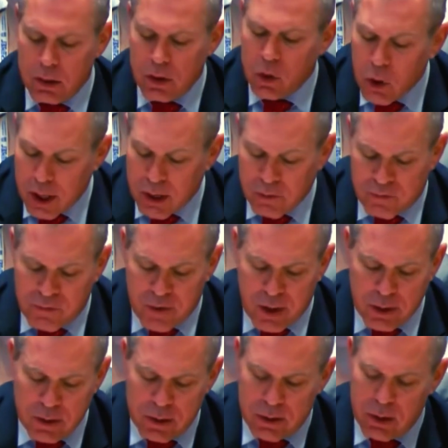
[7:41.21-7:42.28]
UN
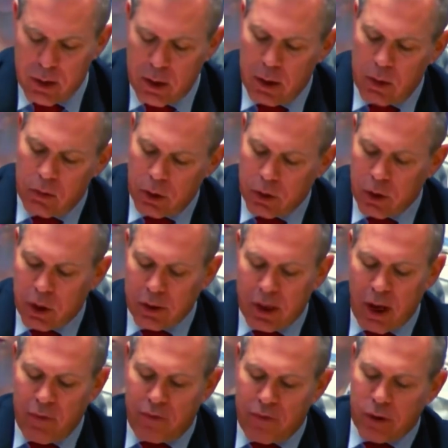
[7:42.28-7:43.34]
funds, were not
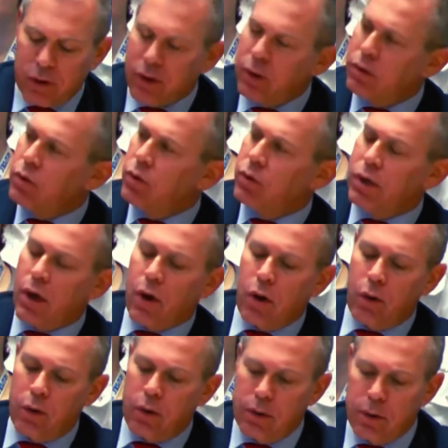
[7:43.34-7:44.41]
diverted to
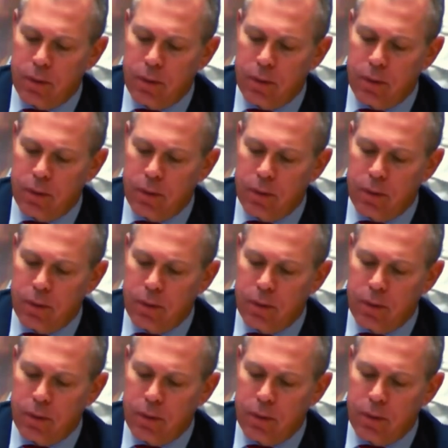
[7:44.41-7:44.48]
terror?